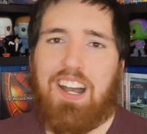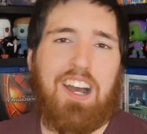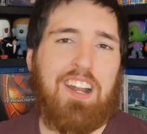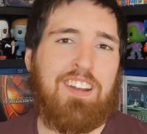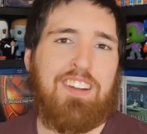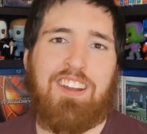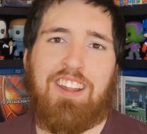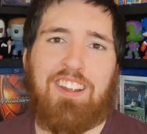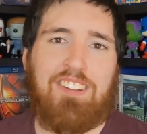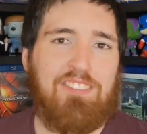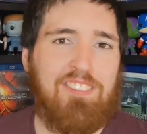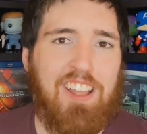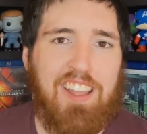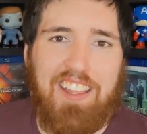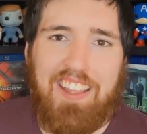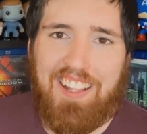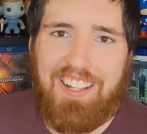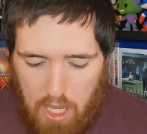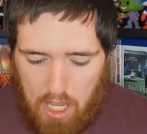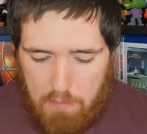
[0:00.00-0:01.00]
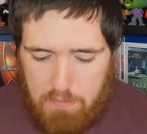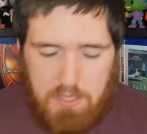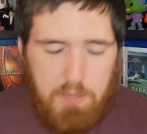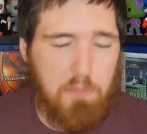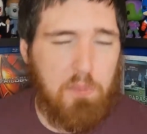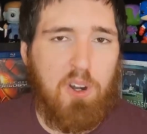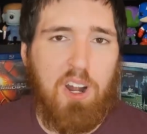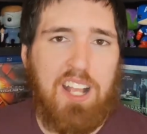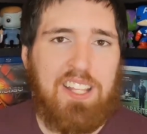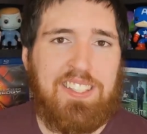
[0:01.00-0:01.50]
I don't know. I'm
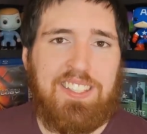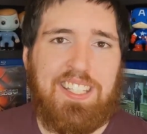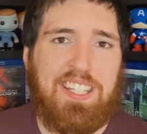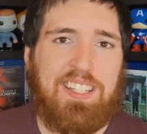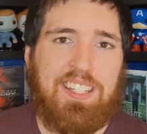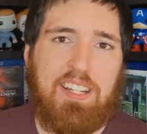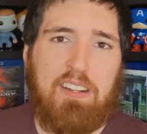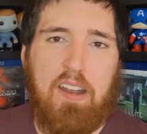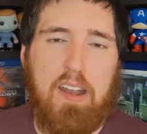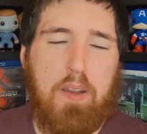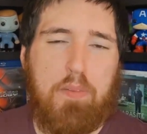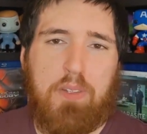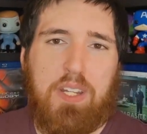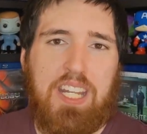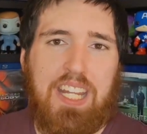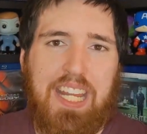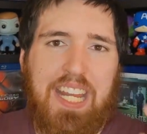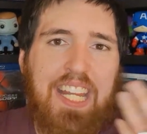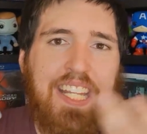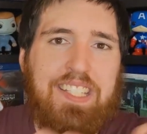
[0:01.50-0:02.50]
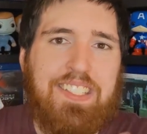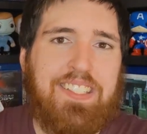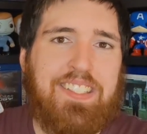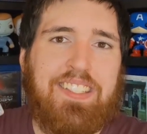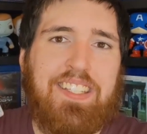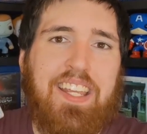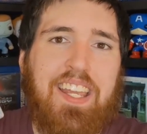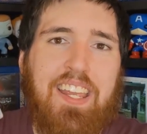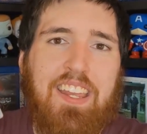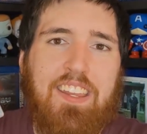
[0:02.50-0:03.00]
surprised that there even
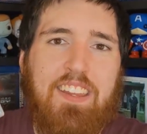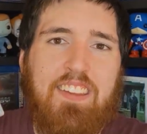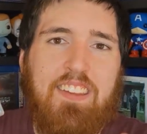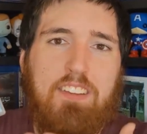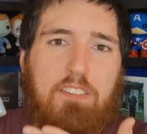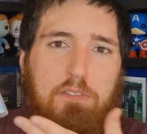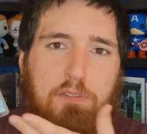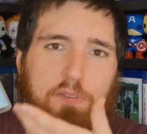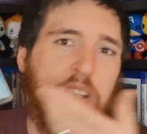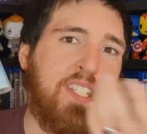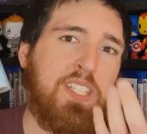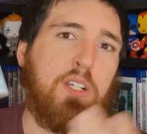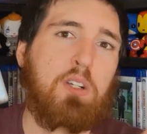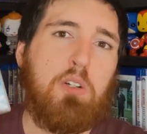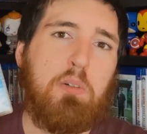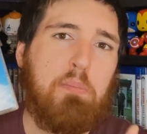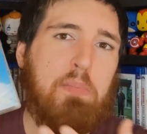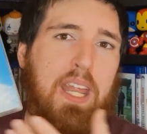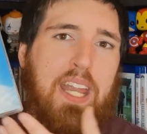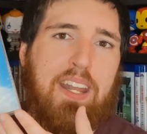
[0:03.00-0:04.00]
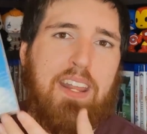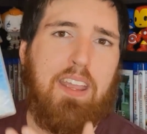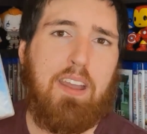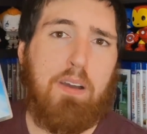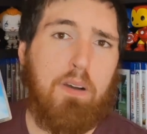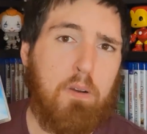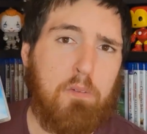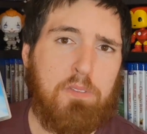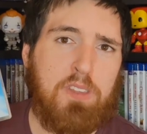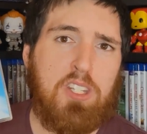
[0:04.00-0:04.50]
is physical
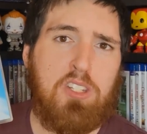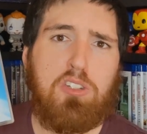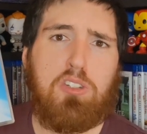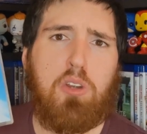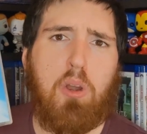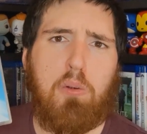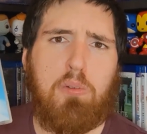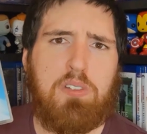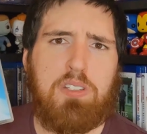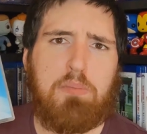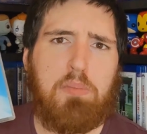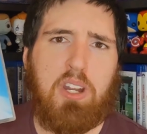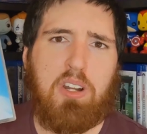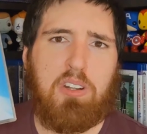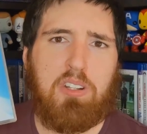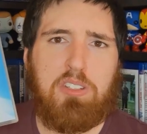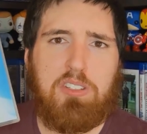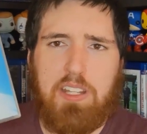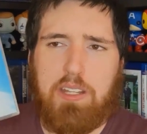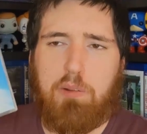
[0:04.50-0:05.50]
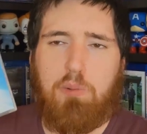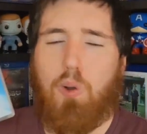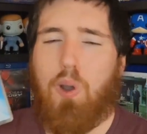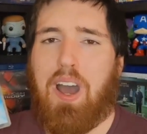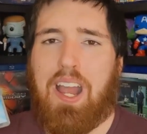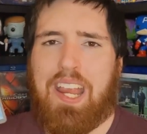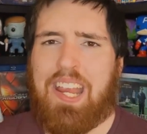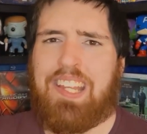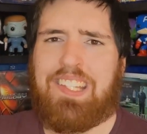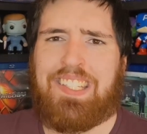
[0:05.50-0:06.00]
media of this show, to be honest. Like,
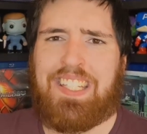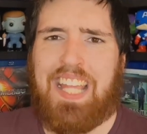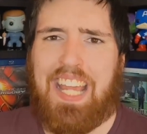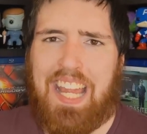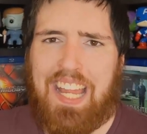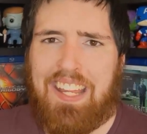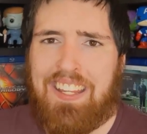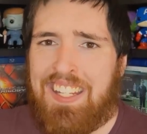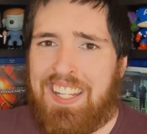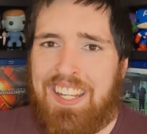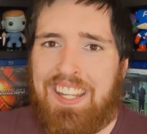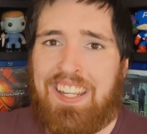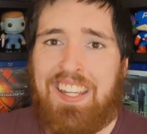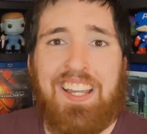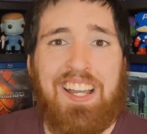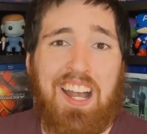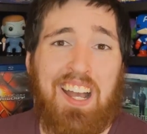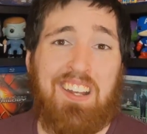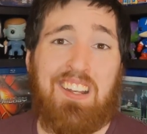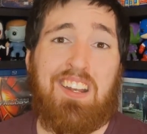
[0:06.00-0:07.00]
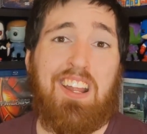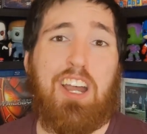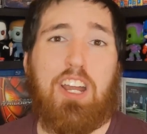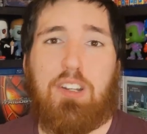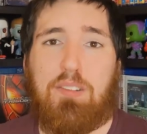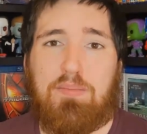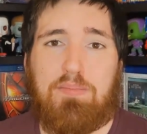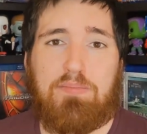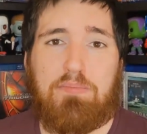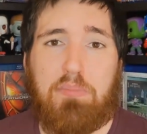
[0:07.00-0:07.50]
why is there? I don't
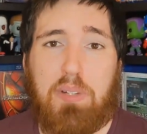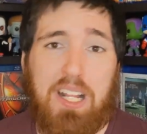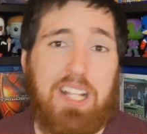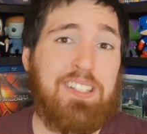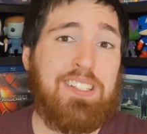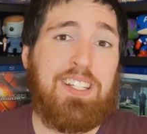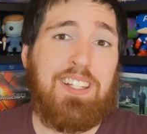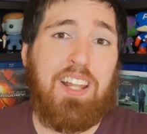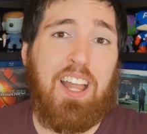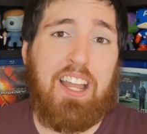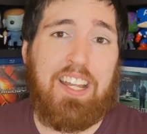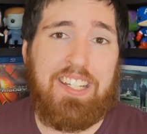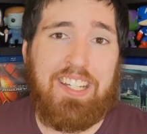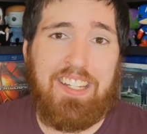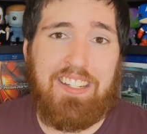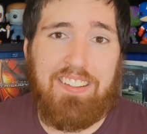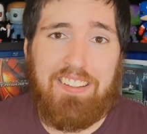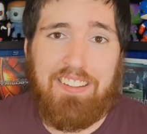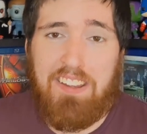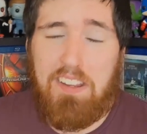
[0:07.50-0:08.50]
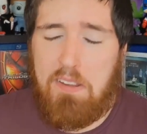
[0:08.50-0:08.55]
know, but I did like it.